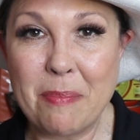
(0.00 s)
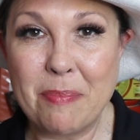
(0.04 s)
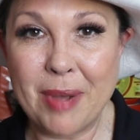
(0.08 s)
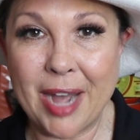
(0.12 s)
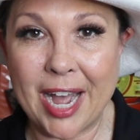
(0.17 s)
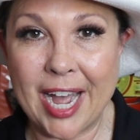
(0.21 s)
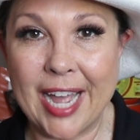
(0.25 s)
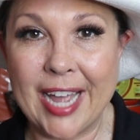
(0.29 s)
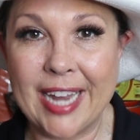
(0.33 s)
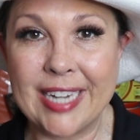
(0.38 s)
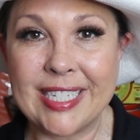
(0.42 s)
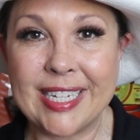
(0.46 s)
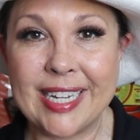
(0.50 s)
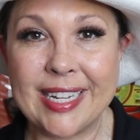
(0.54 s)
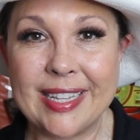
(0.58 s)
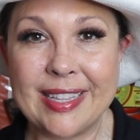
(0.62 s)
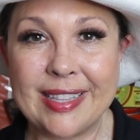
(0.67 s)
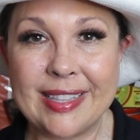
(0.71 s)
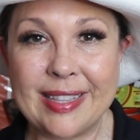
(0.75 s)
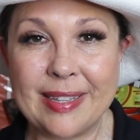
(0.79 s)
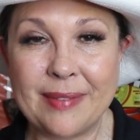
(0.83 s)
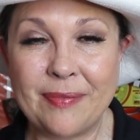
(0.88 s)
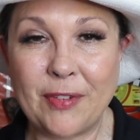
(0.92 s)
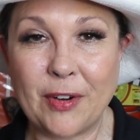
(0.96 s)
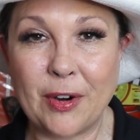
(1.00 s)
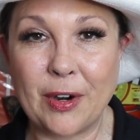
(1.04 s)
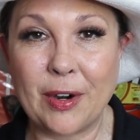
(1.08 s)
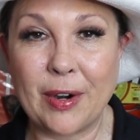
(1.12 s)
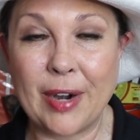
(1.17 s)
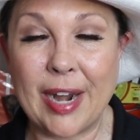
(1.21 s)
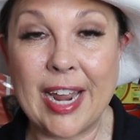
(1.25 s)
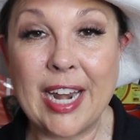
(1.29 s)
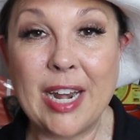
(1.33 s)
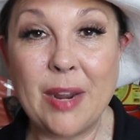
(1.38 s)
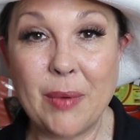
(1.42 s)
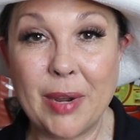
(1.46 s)
but
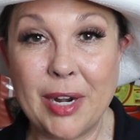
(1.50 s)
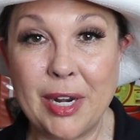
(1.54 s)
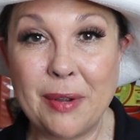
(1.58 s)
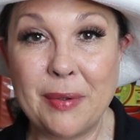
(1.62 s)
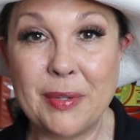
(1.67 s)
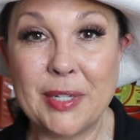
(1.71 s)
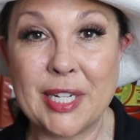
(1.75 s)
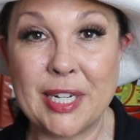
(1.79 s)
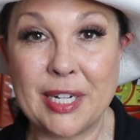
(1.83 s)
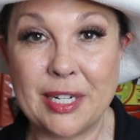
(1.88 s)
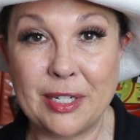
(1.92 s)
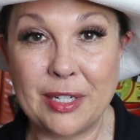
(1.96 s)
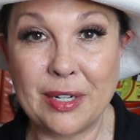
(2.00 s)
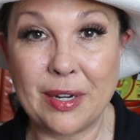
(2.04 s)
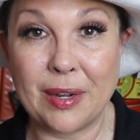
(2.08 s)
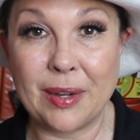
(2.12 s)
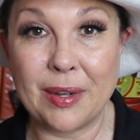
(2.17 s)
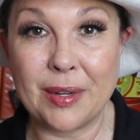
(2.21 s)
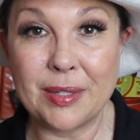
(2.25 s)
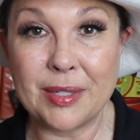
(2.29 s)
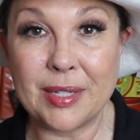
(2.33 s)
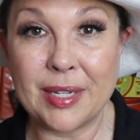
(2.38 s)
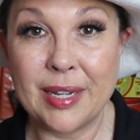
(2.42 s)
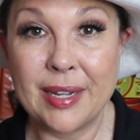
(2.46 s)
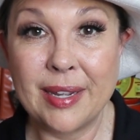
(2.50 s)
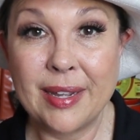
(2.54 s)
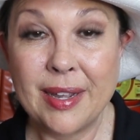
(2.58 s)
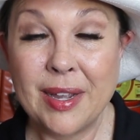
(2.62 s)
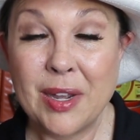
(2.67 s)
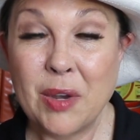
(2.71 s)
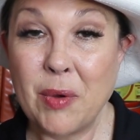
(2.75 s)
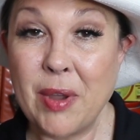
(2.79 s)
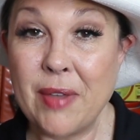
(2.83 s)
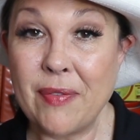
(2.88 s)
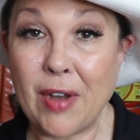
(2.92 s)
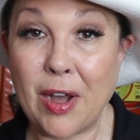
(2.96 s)
for anyone who's an adult,
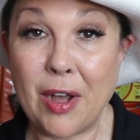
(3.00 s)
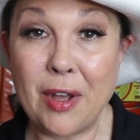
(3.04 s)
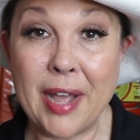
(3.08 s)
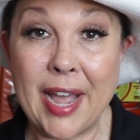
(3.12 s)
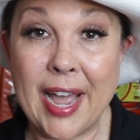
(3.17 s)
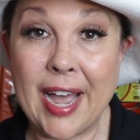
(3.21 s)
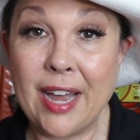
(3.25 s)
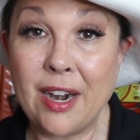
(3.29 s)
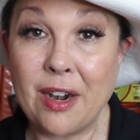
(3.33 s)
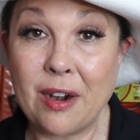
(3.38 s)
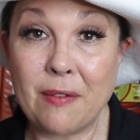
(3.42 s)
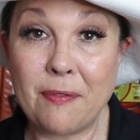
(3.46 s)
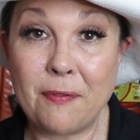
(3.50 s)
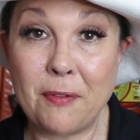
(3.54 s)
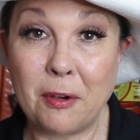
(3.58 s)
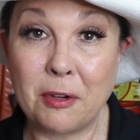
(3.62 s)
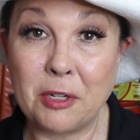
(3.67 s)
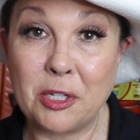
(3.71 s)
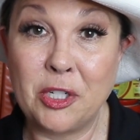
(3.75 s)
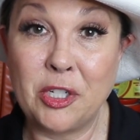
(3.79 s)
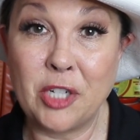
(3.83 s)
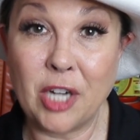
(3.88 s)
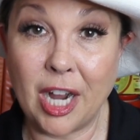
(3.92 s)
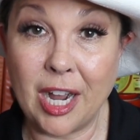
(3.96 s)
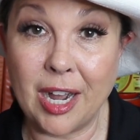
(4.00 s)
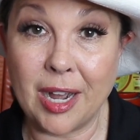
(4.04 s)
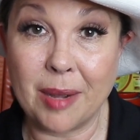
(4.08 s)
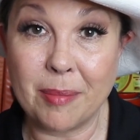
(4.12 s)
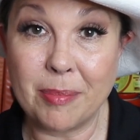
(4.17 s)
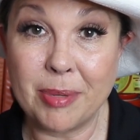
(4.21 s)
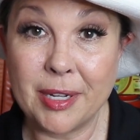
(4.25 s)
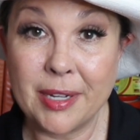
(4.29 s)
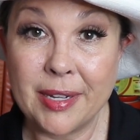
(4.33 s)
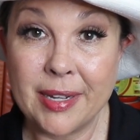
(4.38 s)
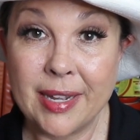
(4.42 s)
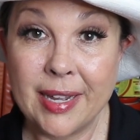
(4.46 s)
we've all had our first
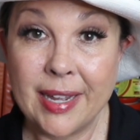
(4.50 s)
job.